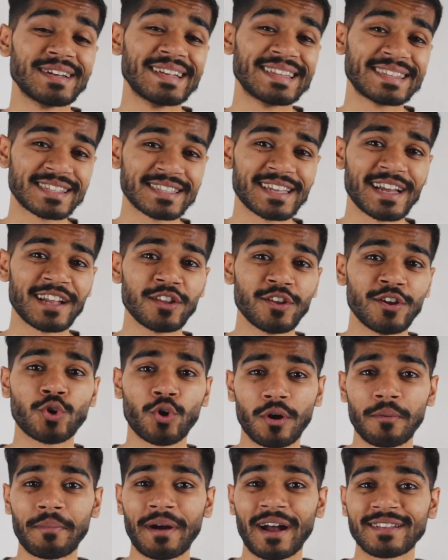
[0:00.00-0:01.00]
to instead
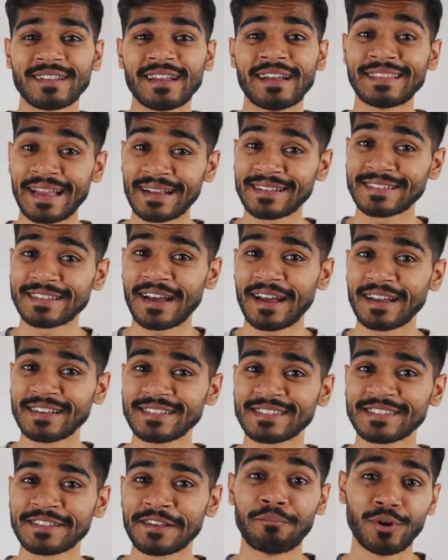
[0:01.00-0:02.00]
talk about
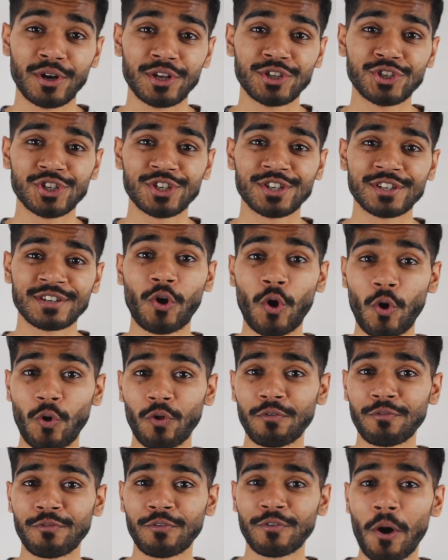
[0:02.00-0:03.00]
neckties, bridge,
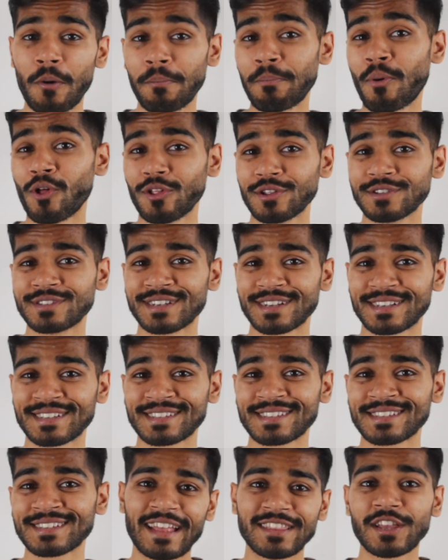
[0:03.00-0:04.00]
golf, or
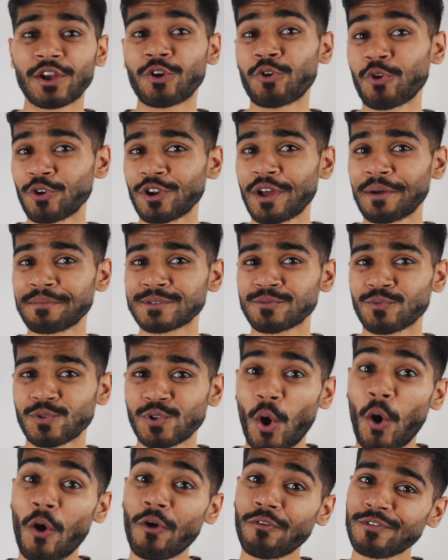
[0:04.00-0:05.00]
politics. And the grown-ups
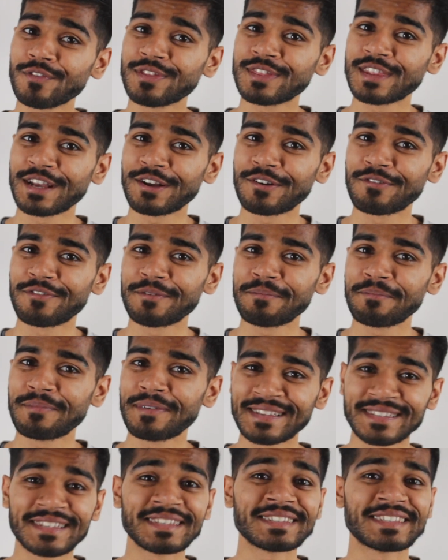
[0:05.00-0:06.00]
would often think of him
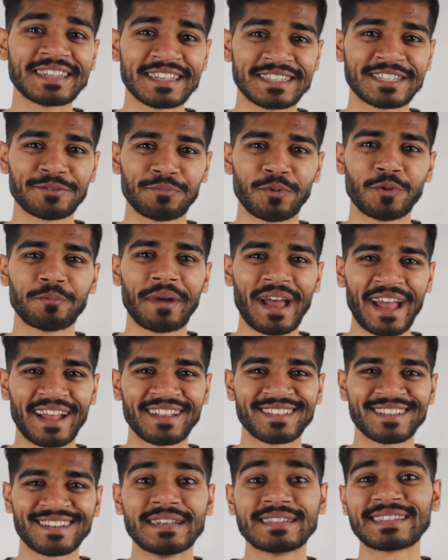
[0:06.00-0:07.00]
as a sensible
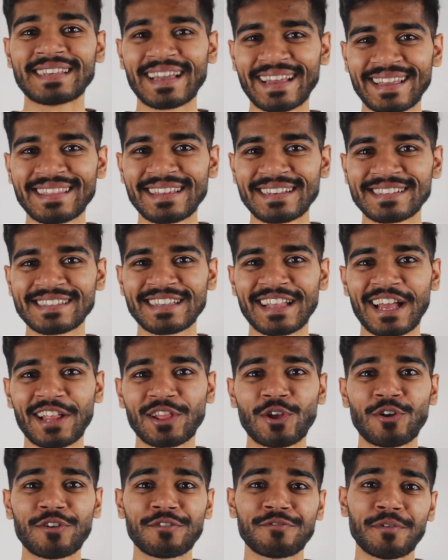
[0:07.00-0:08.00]
man. The second lesson I
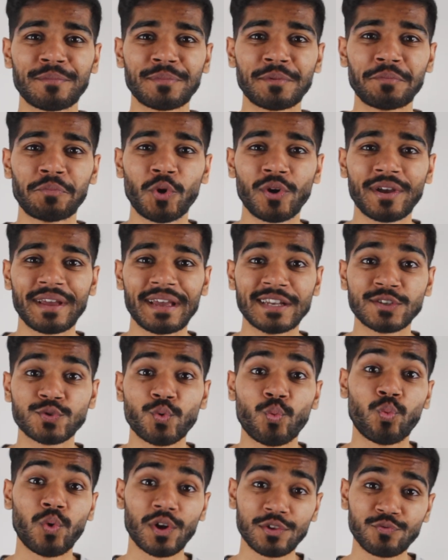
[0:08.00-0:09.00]
learned from the book is
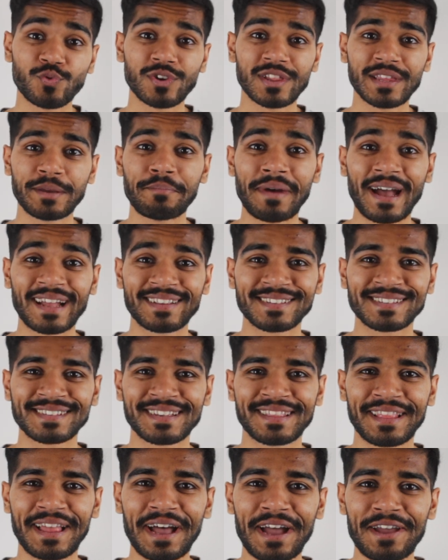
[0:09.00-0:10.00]
what really matters
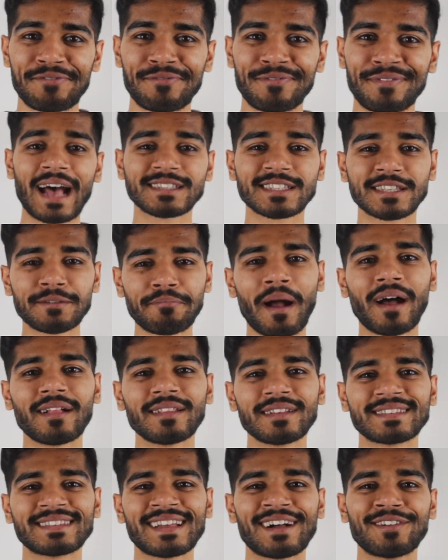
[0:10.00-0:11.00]
in life. As the
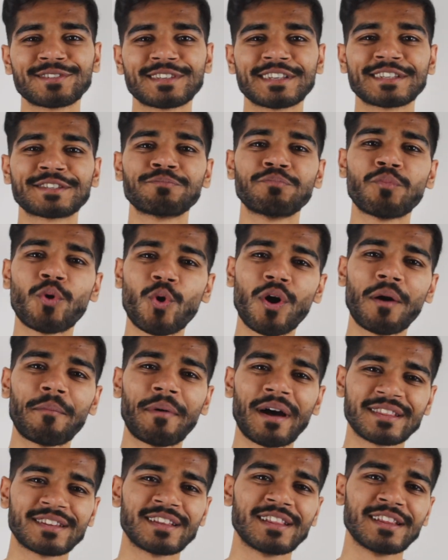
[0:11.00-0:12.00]
pilot tells us more
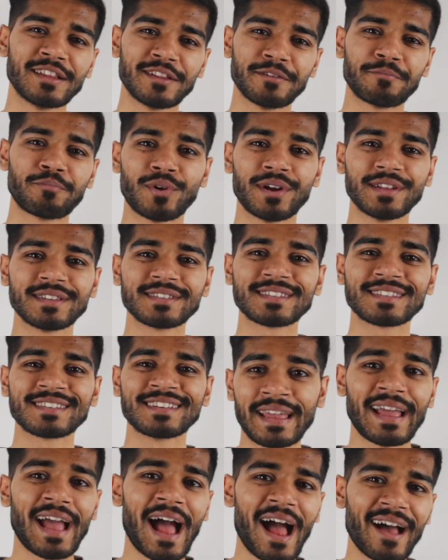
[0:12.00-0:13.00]
about the little prince,
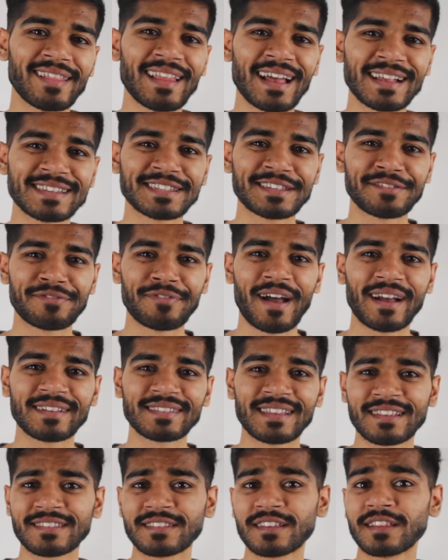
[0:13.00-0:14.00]
he highlights the fact
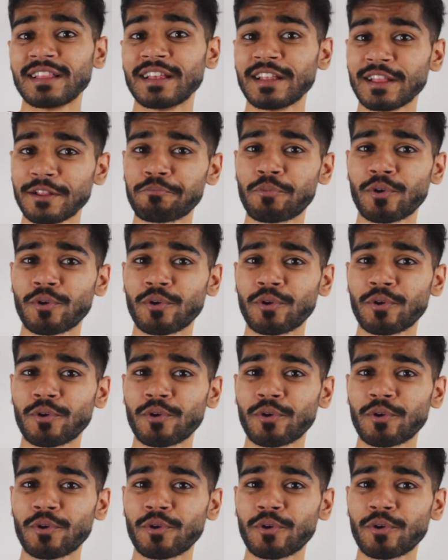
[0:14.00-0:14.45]
that the little